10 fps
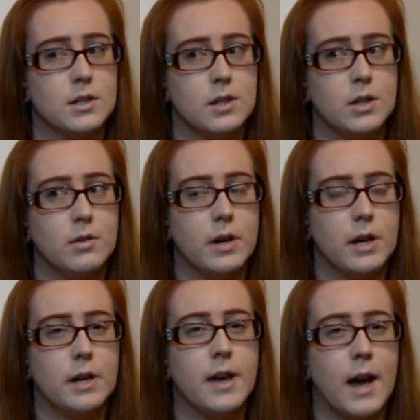you can
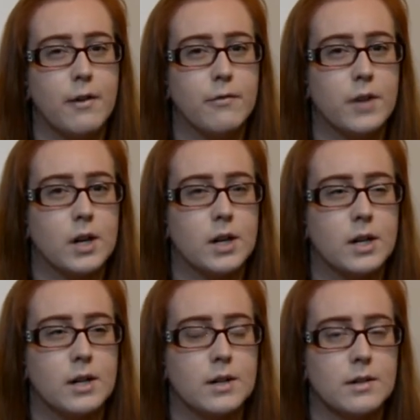get
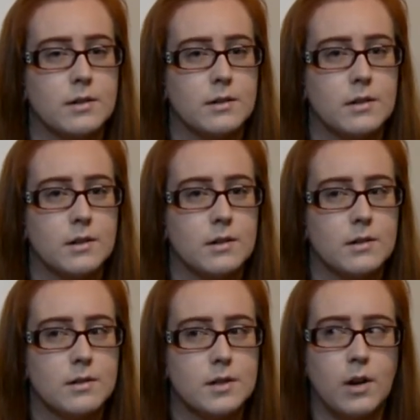for
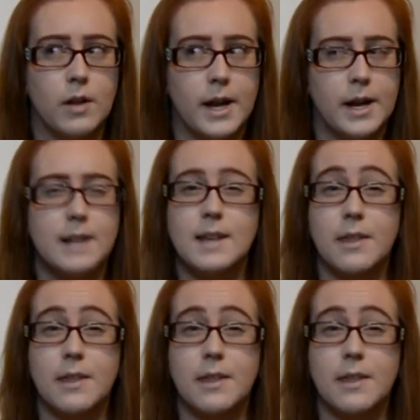stall hay nads.